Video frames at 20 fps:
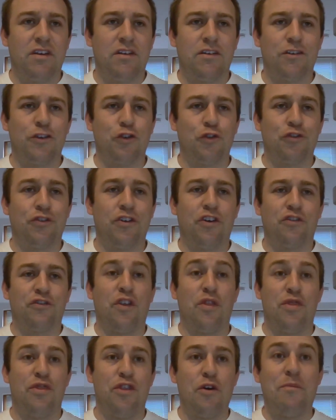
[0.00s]
You're not
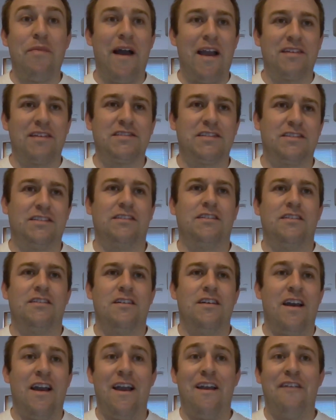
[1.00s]
the best
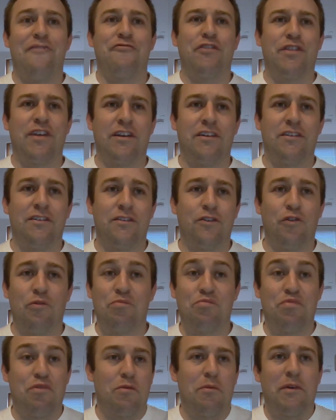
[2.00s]
at everything,
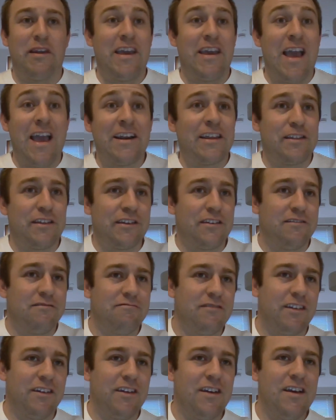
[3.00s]
or probably at anything.
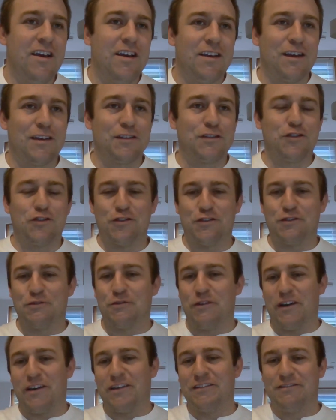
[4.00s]
That's just the
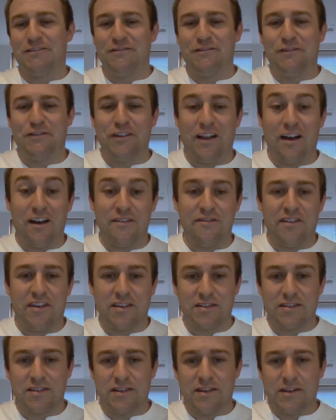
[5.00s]
way life
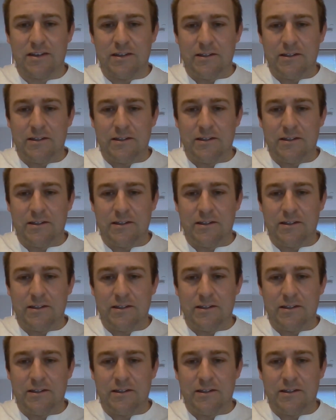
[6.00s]
is.